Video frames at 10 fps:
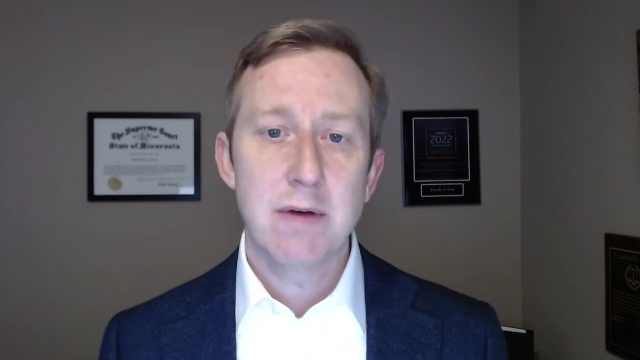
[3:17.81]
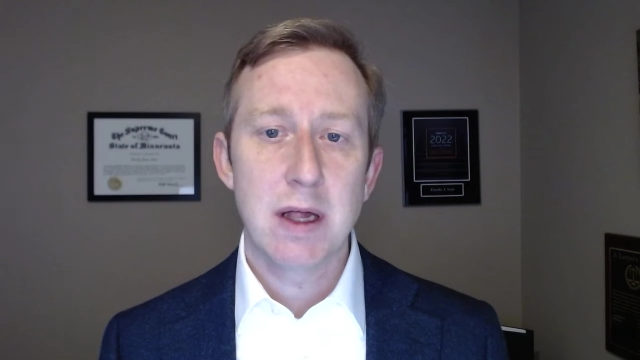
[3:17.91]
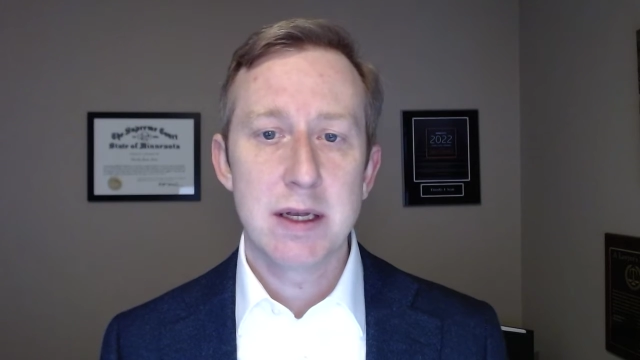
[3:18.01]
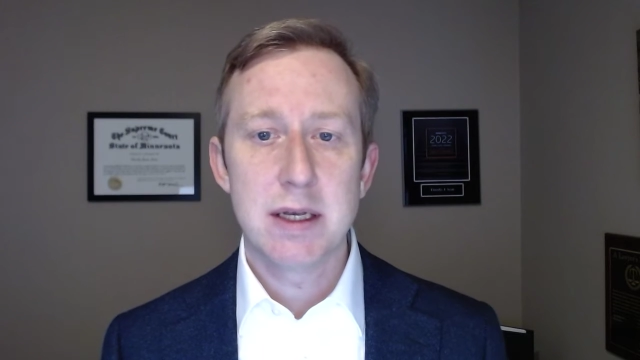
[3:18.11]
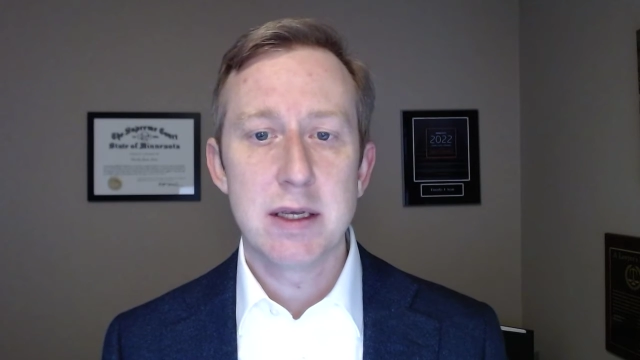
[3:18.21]

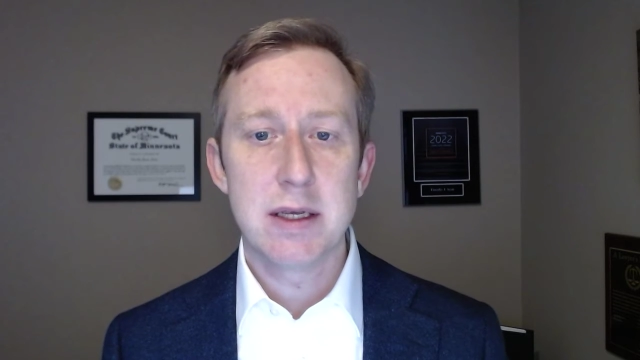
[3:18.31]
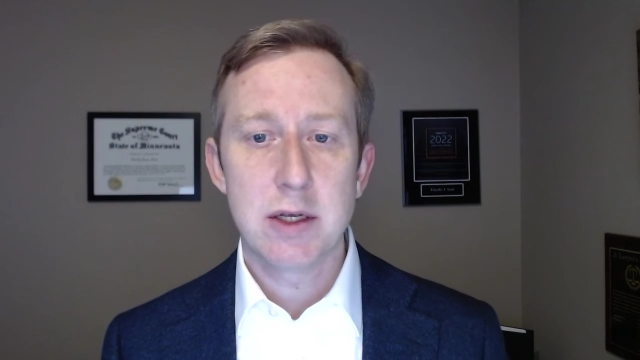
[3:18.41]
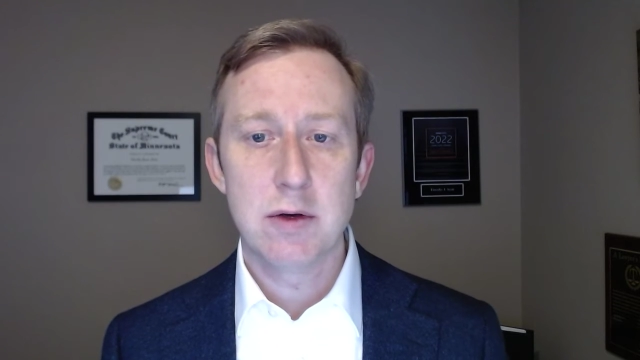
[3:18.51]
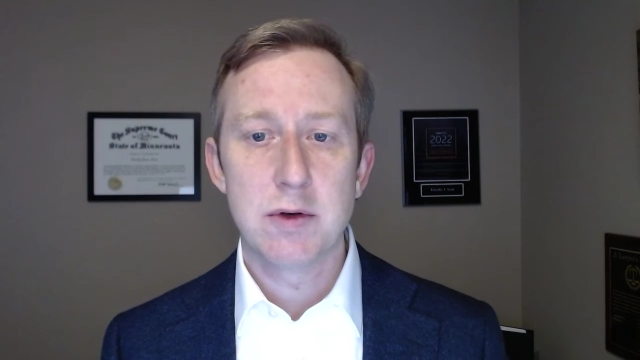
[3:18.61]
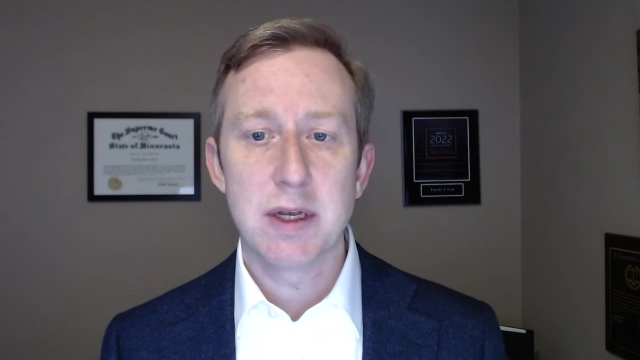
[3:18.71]
fell into
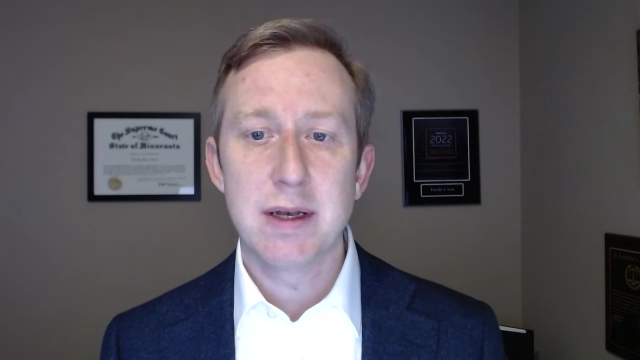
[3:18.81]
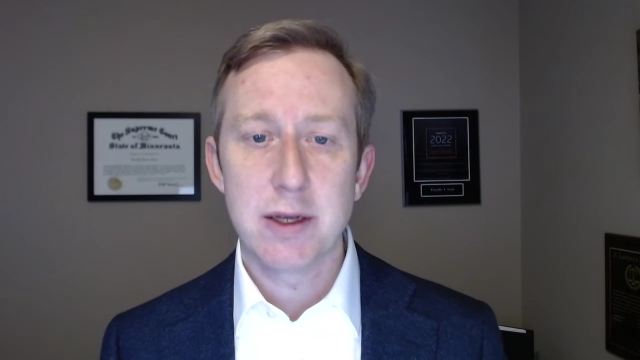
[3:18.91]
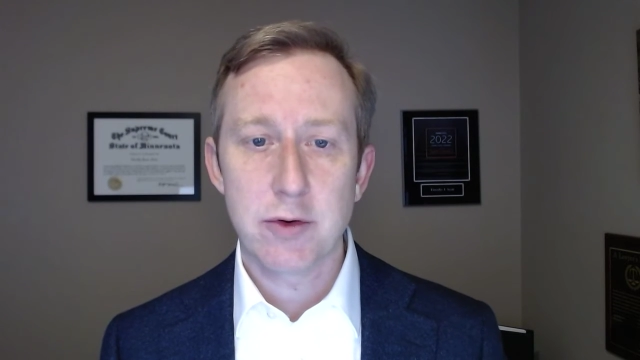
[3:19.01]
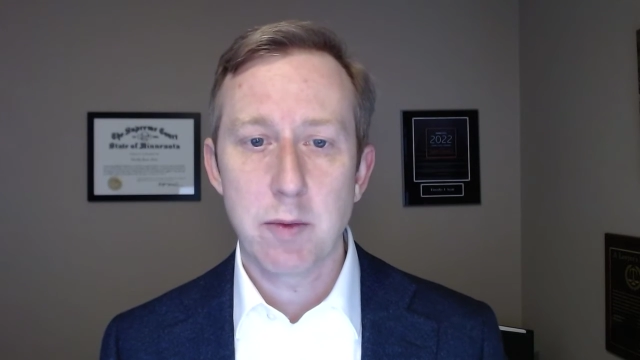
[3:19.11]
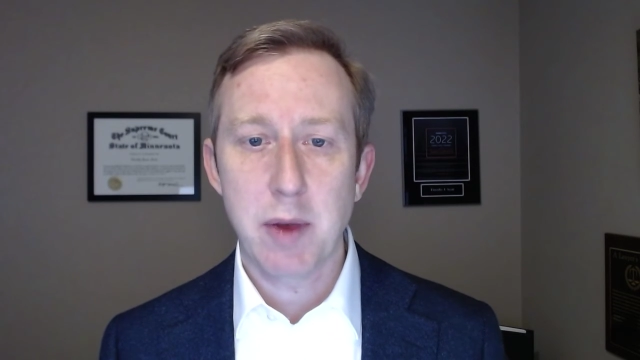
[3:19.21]
disuse and
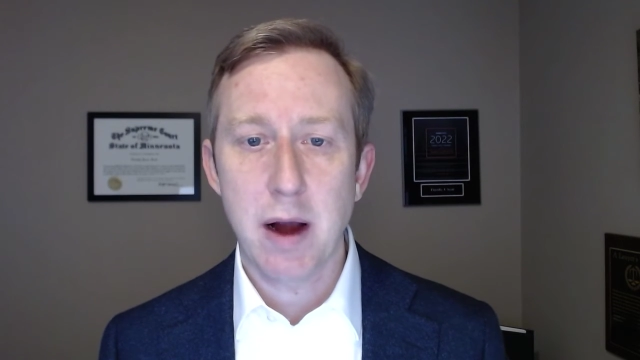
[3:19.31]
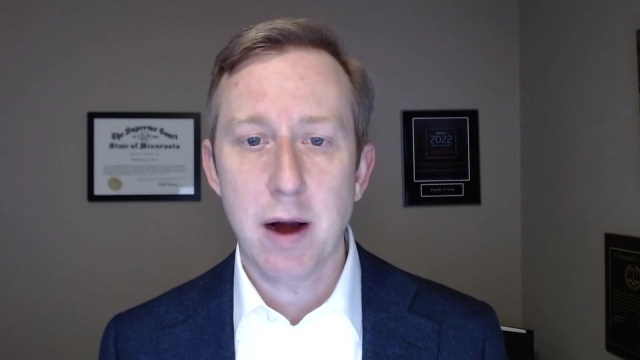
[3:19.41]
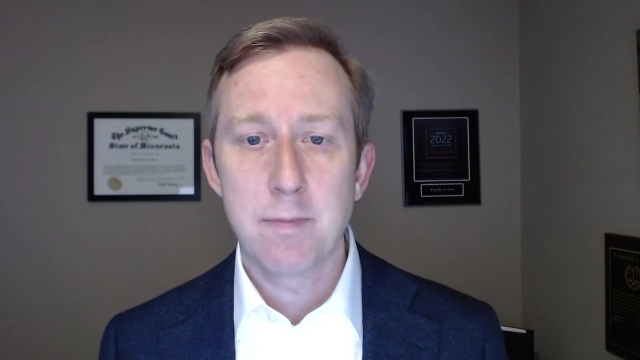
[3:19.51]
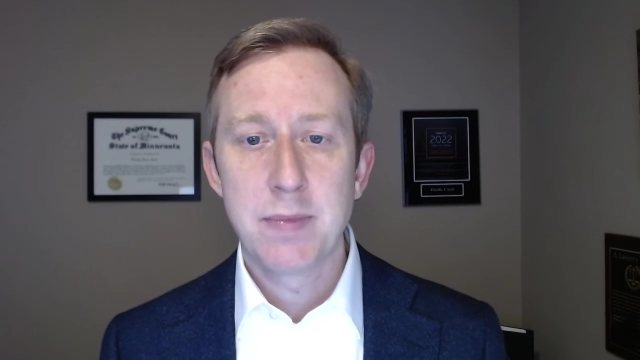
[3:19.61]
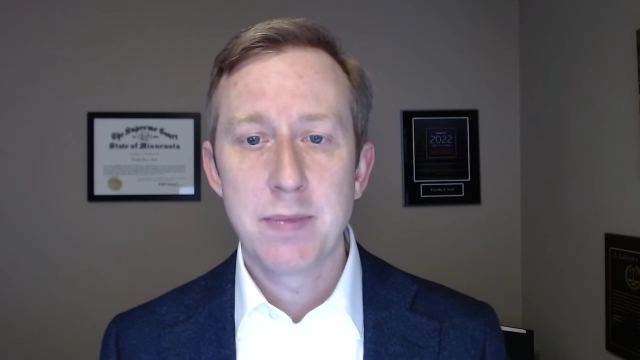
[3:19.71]

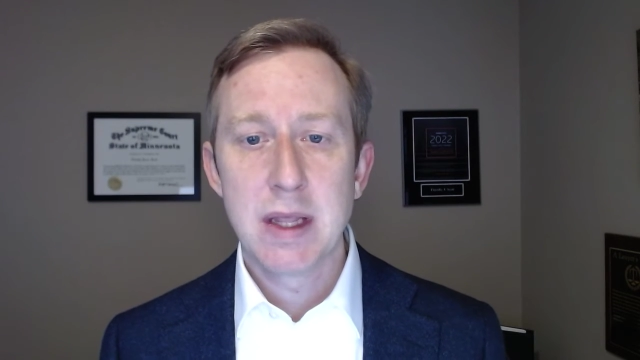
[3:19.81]
disrepair.